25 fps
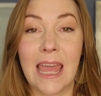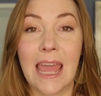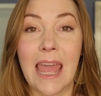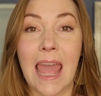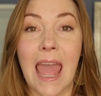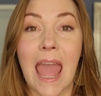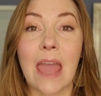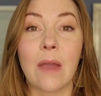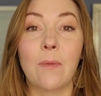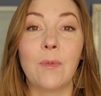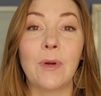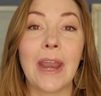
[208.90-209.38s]

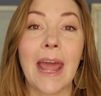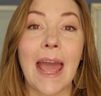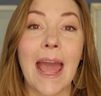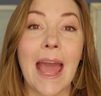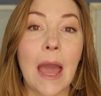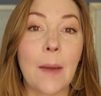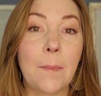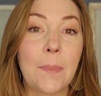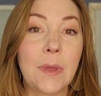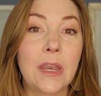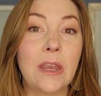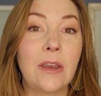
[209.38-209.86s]
And what
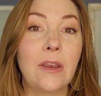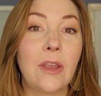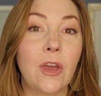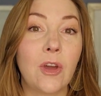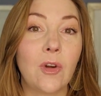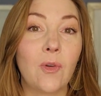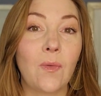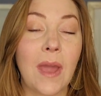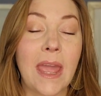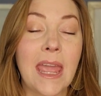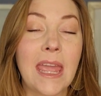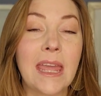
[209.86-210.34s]
happened in
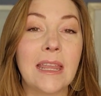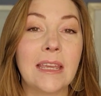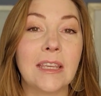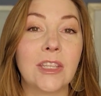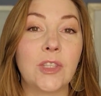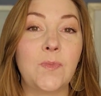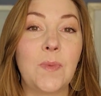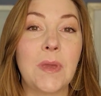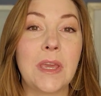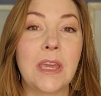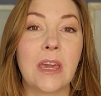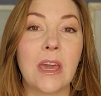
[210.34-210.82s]
2008 is
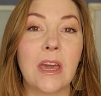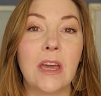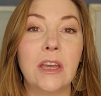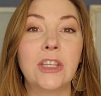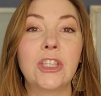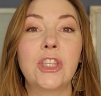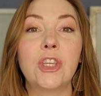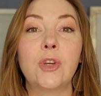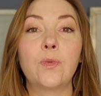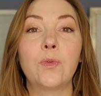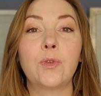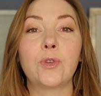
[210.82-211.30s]
because
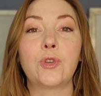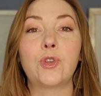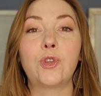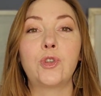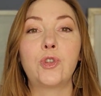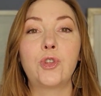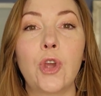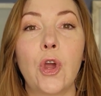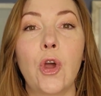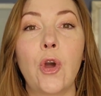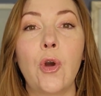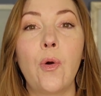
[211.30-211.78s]
there were
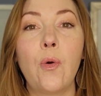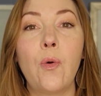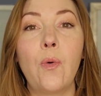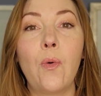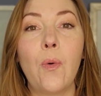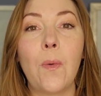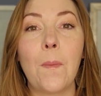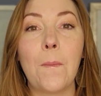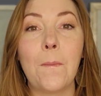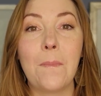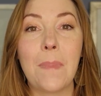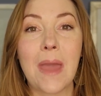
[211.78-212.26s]
so
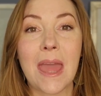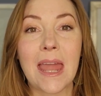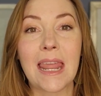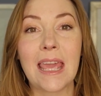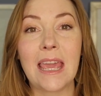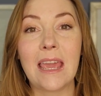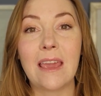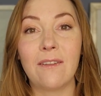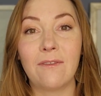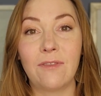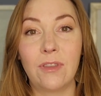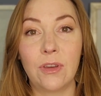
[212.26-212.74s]

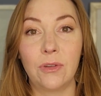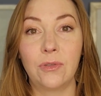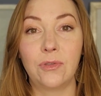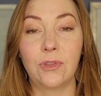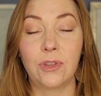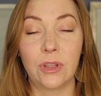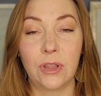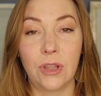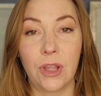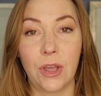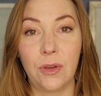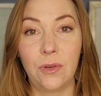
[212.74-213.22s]
many of those
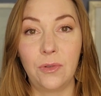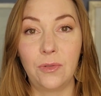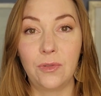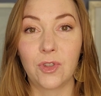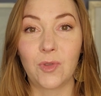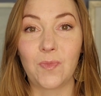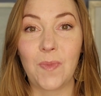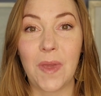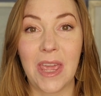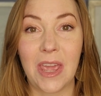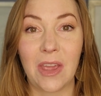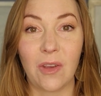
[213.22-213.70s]
loans
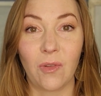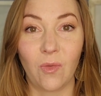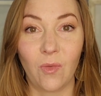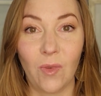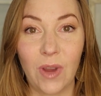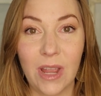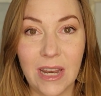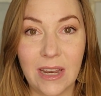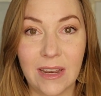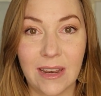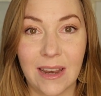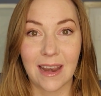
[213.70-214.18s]
being
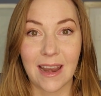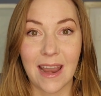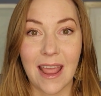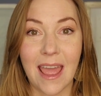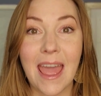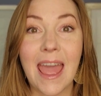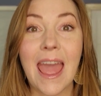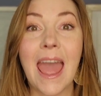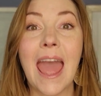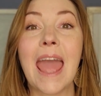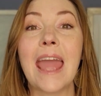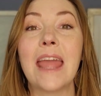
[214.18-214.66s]
written
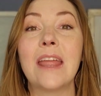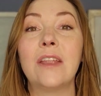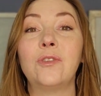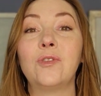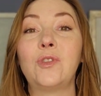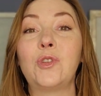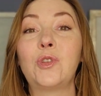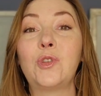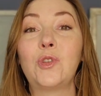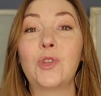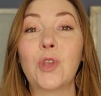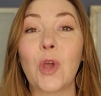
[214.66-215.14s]
and
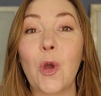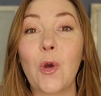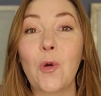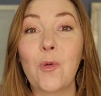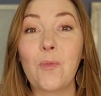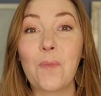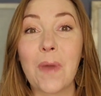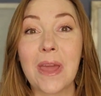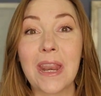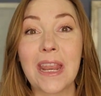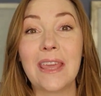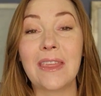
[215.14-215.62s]
so
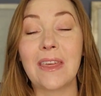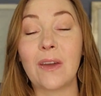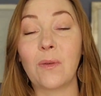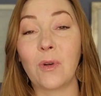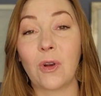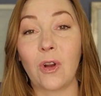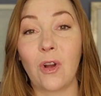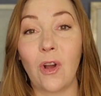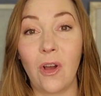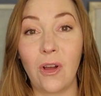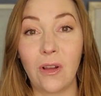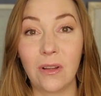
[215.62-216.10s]
many that were
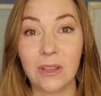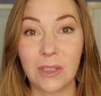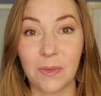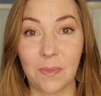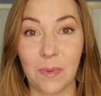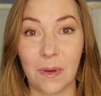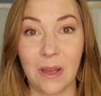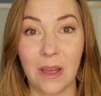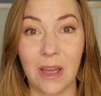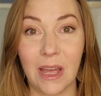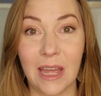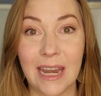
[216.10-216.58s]
called
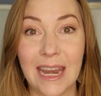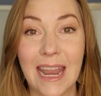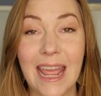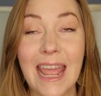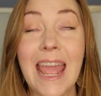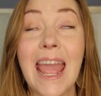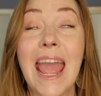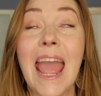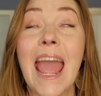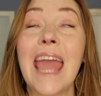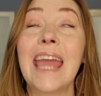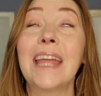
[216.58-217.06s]
upon
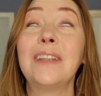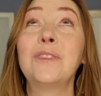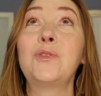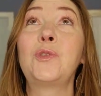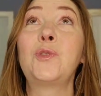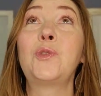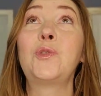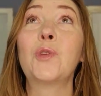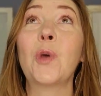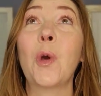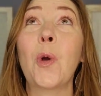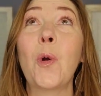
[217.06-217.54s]
and
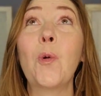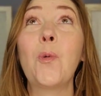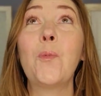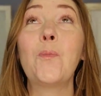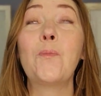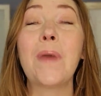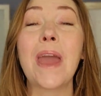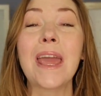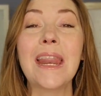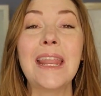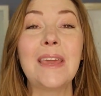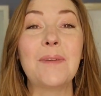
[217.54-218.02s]
so
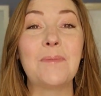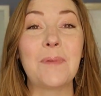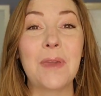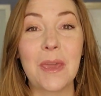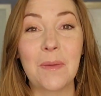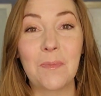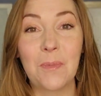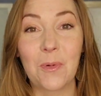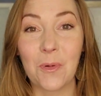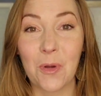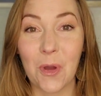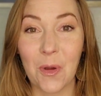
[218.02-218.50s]
many
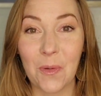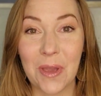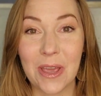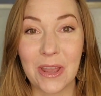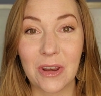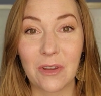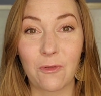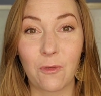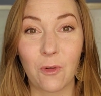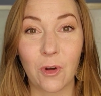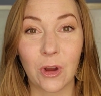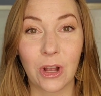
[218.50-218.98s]
people going
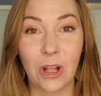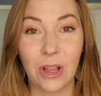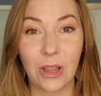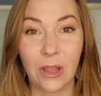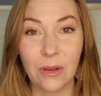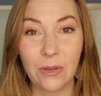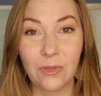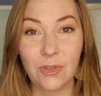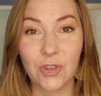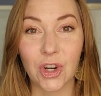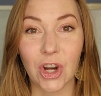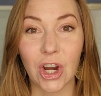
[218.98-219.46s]
into
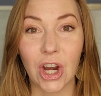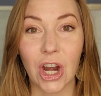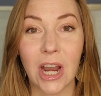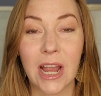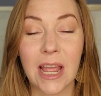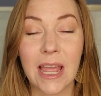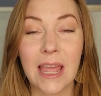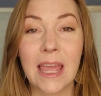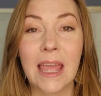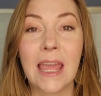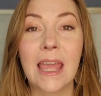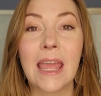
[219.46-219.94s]
foreclosure,
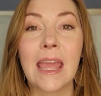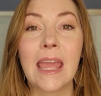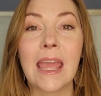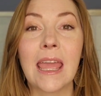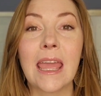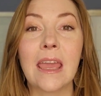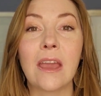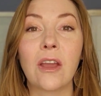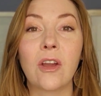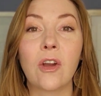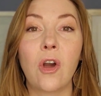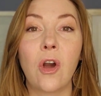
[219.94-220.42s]

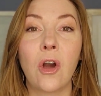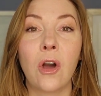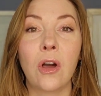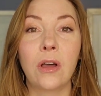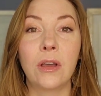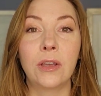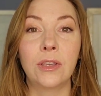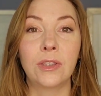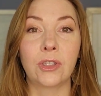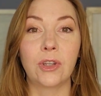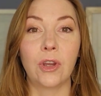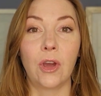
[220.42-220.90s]
it
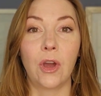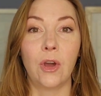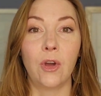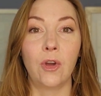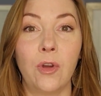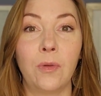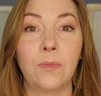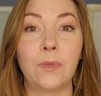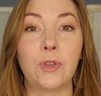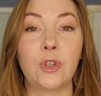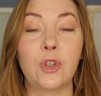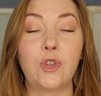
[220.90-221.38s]
caused
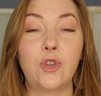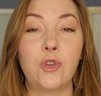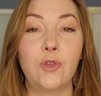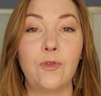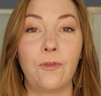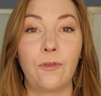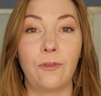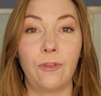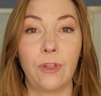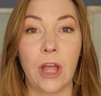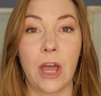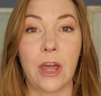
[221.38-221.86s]
homes to
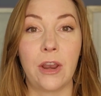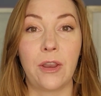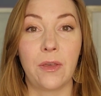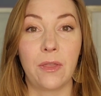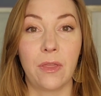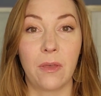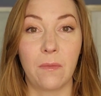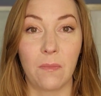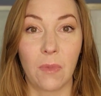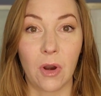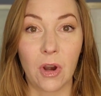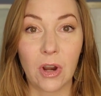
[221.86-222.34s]
flood
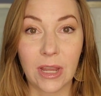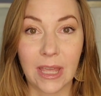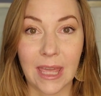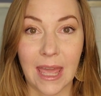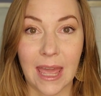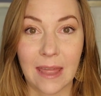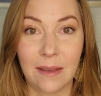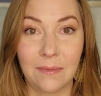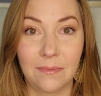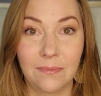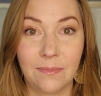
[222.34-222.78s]
the market.